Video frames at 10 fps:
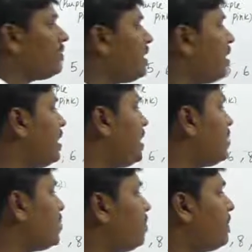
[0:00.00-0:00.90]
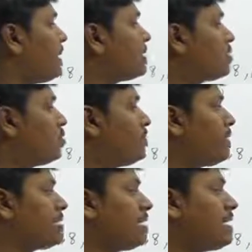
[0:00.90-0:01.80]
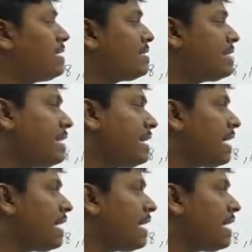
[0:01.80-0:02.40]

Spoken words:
we need to place two persons, that is T